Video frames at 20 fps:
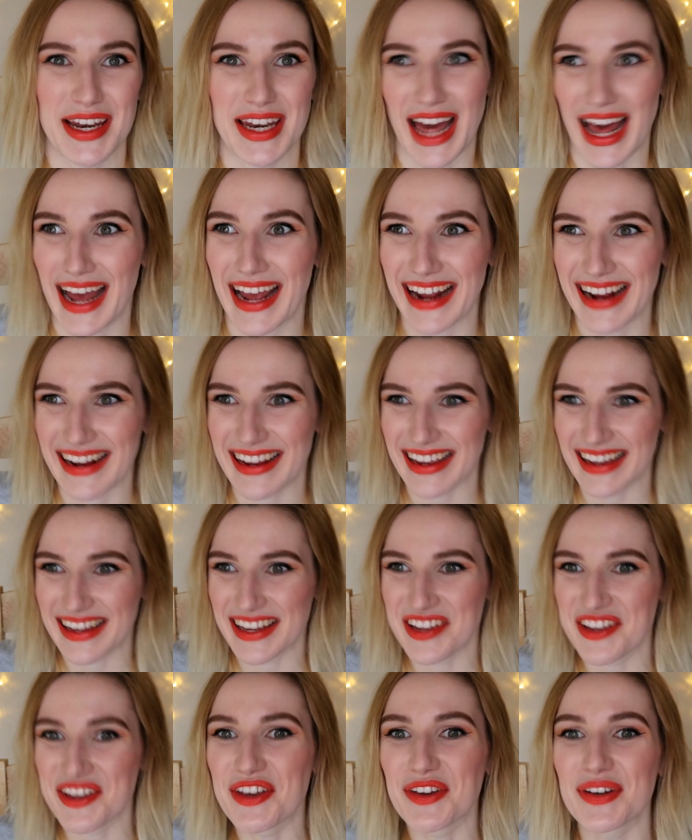Like,
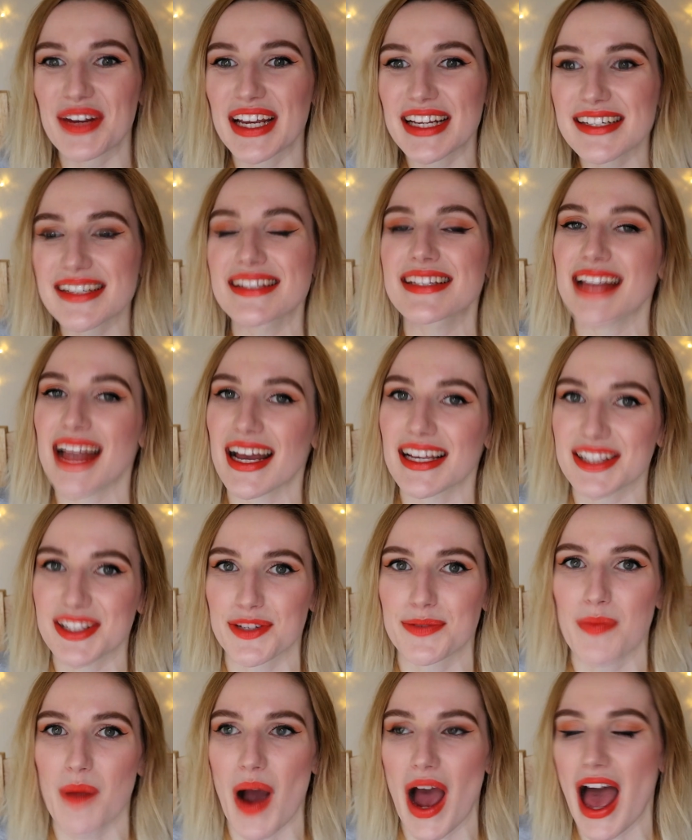you need to start
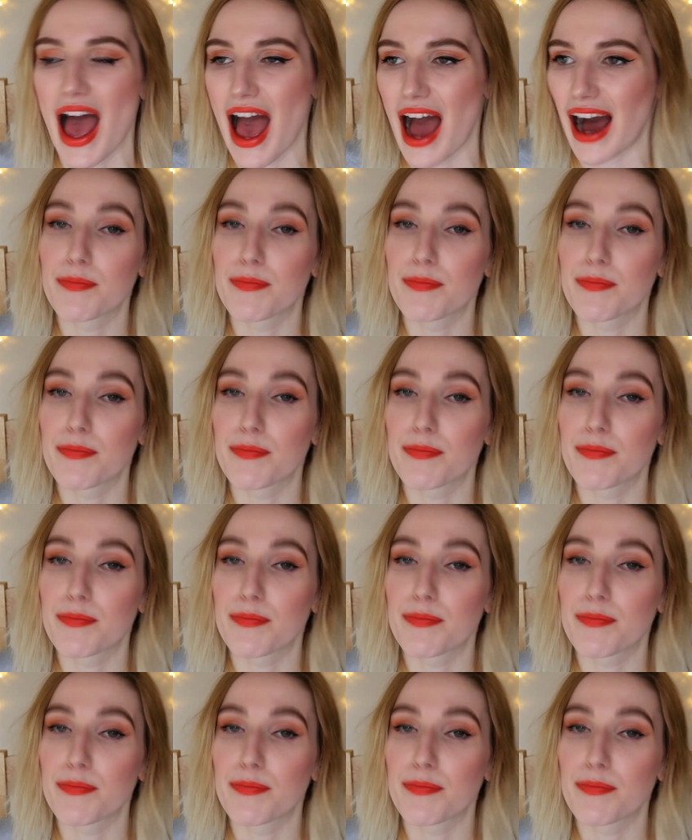somewhere.